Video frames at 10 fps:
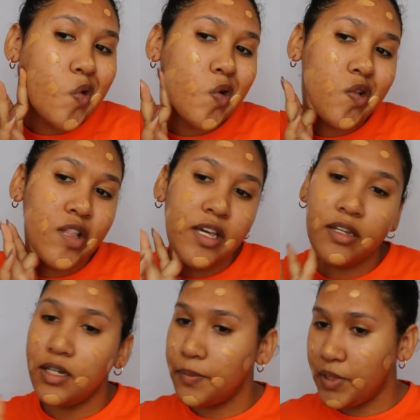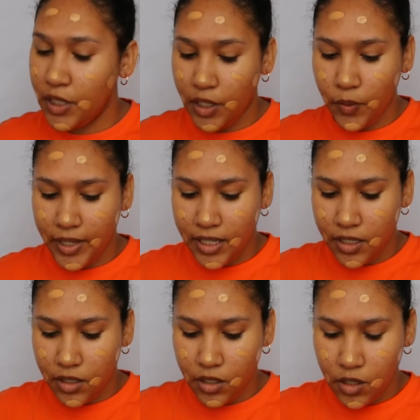And then I'm going to go
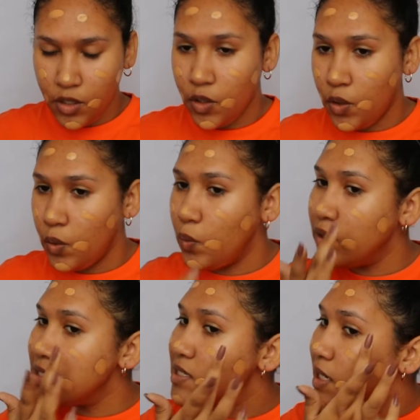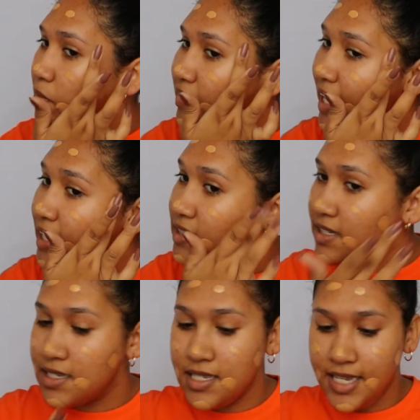in with some of that
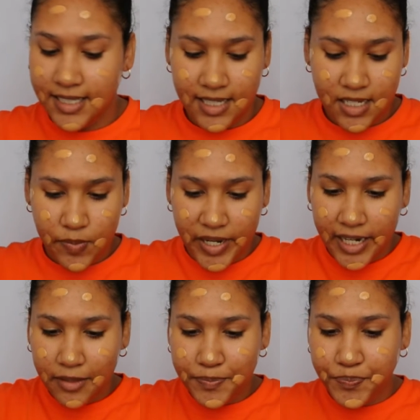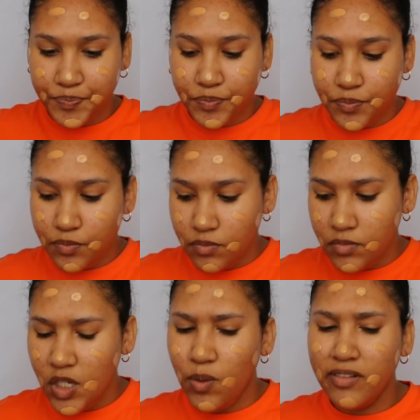setting spray.
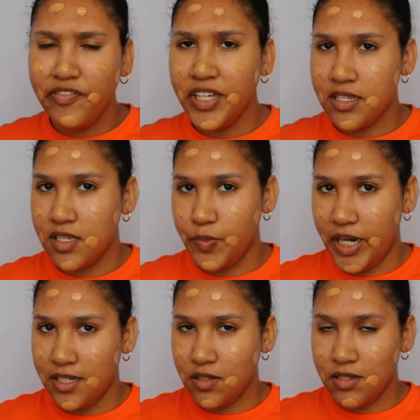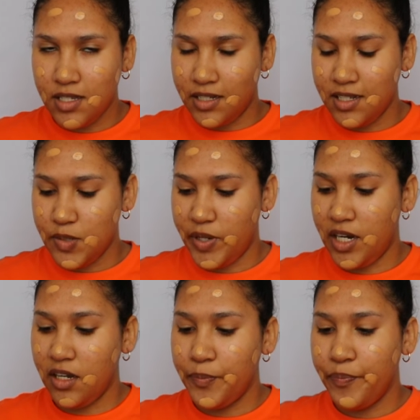Well, fixer spray, it's not setting spray.